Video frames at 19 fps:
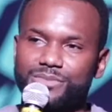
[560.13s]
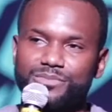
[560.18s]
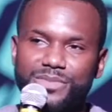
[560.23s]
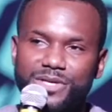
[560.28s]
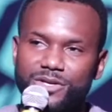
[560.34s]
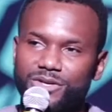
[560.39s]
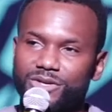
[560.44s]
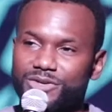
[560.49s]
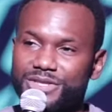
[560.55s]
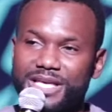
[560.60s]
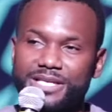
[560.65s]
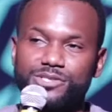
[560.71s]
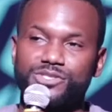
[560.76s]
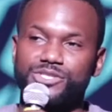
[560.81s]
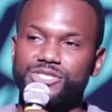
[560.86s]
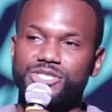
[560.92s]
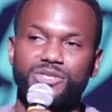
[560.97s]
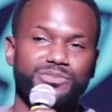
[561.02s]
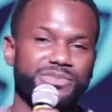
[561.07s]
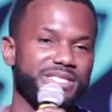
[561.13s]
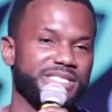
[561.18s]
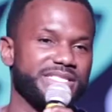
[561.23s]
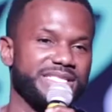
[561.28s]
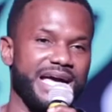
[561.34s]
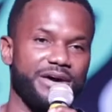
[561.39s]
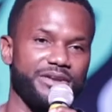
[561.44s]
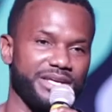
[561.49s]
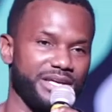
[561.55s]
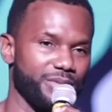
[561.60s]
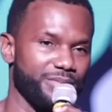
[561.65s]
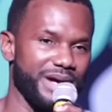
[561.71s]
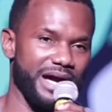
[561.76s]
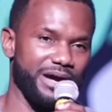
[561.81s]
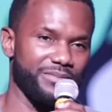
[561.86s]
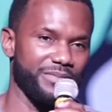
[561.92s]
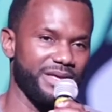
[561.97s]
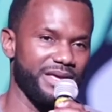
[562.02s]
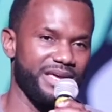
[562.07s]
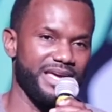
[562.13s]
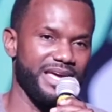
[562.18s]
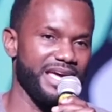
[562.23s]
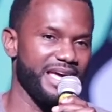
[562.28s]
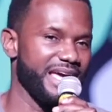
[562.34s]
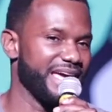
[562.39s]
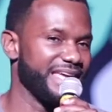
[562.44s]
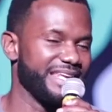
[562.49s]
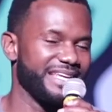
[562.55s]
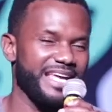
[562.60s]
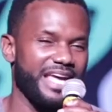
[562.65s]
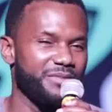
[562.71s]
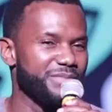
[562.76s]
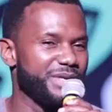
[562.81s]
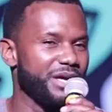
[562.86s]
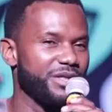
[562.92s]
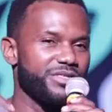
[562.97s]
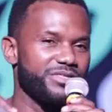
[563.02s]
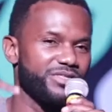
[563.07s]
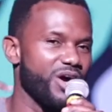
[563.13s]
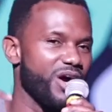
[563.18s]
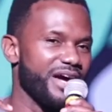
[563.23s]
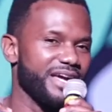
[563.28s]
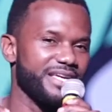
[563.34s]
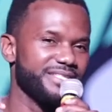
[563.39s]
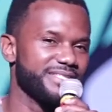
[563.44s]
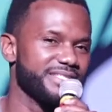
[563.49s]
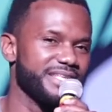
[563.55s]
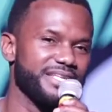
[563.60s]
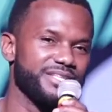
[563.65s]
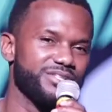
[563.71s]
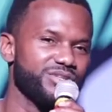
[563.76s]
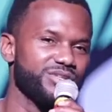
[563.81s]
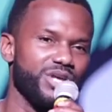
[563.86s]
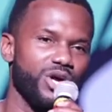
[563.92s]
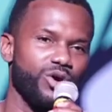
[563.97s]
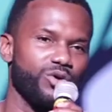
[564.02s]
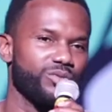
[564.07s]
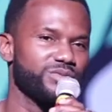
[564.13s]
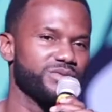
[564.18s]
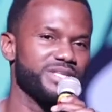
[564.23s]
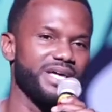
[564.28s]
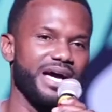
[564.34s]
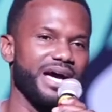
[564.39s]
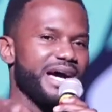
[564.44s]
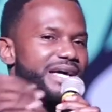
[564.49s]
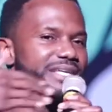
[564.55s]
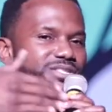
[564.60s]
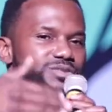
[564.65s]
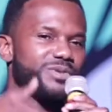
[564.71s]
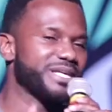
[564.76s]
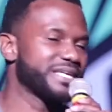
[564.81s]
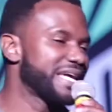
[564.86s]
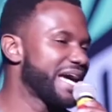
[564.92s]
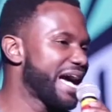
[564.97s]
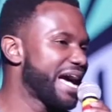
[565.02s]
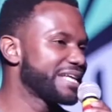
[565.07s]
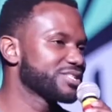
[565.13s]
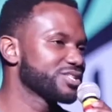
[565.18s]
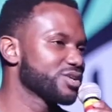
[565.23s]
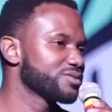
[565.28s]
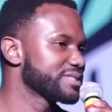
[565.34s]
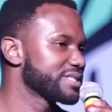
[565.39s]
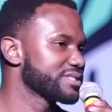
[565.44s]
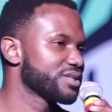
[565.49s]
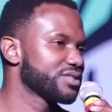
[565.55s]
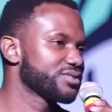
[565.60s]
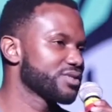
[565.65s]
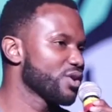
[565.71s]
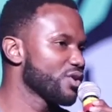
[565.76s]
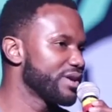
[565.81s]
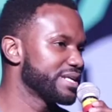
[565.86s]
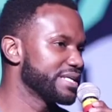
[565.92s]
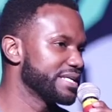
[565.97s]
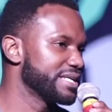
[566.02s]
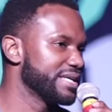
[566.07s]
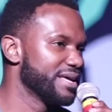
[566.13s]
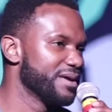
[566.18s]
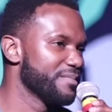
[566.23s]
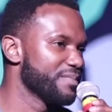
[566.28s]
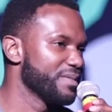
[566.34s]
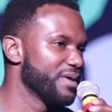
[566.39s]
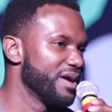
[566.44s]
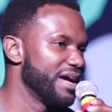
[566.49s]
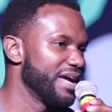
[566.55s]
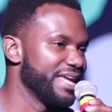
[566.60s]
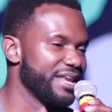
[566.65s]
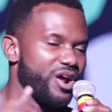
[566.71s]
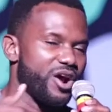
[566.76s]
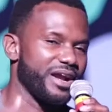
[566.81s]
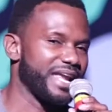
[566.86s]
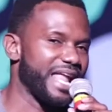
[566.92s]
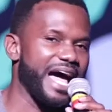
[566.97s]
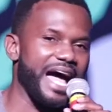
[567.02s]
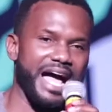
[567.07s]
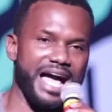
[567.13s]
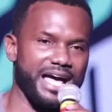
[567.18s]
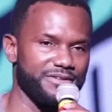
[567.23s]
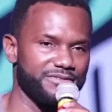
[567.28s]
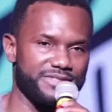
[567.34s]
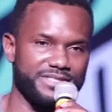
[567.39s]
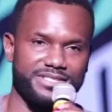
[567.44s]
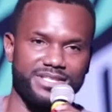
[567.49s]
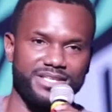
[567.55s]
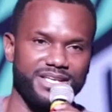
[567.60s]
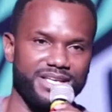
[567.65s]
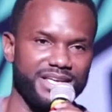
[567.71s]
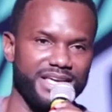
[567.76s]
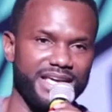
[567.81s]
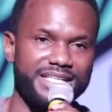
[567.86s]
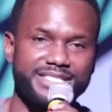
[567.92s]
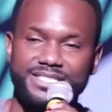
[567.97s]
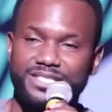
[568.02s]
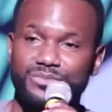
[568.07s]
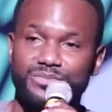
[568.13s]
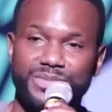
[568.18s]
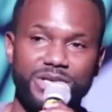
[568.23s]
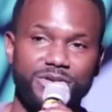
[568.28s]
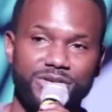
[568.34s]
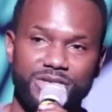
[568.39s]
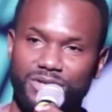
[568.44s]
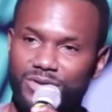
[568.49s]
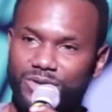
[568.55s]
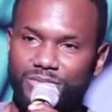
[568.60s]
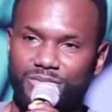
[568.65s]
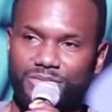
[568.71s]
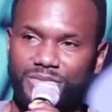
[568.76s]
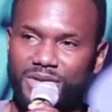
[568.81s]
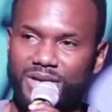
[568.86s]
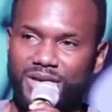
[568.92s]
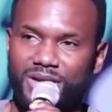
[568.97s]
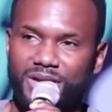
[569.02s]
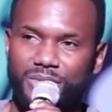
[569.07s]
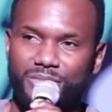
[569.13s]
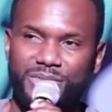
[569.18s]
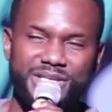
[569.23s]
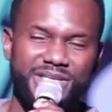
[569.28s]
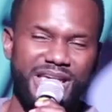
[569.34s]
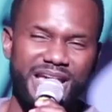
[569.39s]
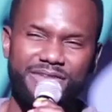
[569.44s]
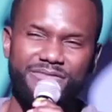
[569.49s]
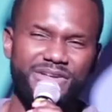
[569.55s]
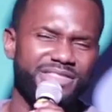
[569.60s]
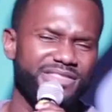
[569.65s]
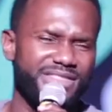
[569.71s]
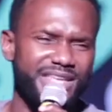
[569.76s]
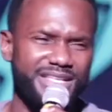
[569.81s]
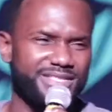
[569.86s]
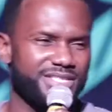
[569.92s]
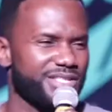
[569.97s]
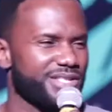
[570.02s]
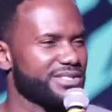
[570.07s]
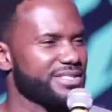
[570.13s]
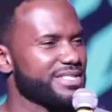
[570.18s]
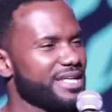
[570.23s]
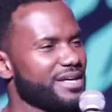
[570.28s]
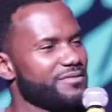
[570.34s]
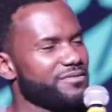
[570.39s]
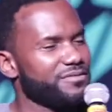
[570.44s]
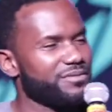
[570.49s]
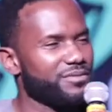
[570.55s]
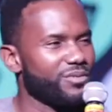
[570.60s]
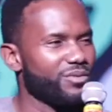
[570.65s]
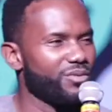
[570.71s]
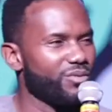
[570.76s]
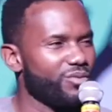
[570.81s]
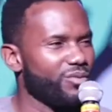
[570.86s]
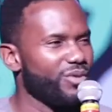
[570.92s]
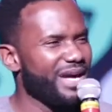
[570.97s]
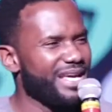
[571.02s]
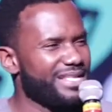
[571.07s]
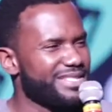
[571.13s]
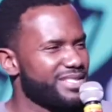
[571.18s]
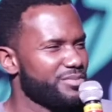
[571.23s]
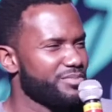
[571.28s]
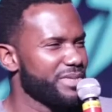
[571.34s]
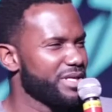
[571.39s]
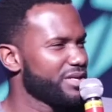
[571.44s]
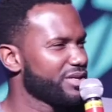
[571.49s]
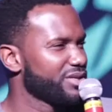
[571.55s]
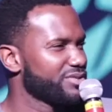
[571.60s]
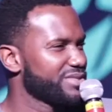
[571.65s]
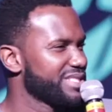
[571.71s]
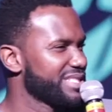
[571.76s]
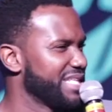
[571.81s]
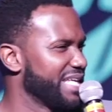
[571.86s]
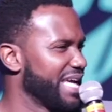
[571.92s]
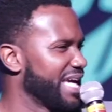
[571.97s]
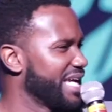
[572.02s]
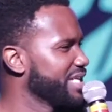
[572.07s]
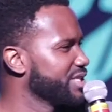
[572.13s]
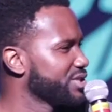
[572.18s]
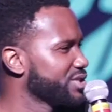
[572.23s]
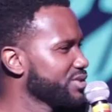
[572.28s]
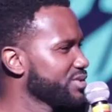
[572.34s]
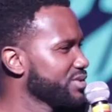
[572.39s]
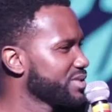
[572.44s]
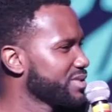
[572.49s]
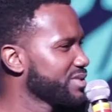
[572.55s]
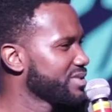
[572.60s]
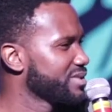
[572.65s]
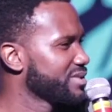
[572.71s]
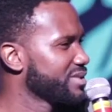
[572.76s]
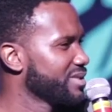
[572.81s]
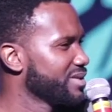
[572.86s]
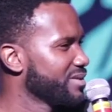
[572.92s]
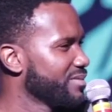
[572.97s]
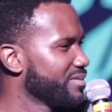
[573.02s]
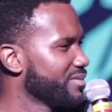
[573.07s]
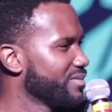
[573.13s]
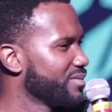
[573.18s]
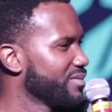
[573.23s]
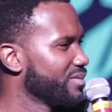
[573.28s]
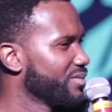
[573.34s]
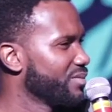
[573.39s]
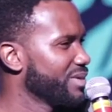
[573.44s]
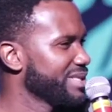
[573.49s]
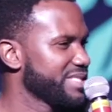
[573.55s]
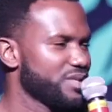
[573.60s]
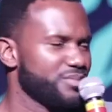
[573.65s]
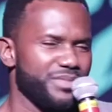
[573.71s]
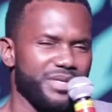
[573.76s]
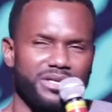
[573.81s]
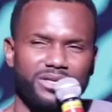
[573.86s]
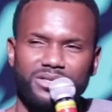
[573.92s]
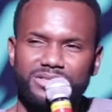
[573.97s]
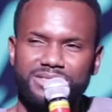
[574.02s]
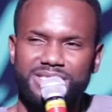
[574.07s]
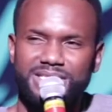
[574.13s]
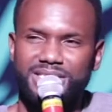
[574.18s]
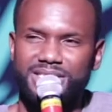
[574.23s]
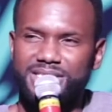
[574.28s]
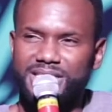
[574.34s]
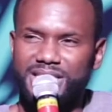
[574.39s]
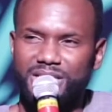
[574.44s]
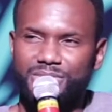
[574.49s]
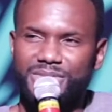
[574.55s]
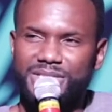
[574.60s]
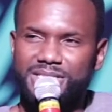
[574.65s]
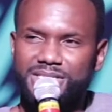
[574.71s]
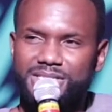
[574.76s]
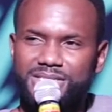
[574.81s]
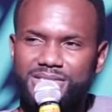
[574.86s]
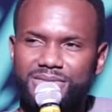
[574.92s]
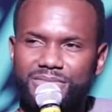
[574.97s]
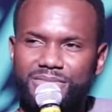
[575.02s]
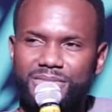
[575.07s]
the miracle that you should be shouting about. And it gave me a thought. He said, You know, to us, when God shows his authority in our lives, it's a miracle. But you ever think to yourself, what is a miracle to the angels? What's a miracle to the demons?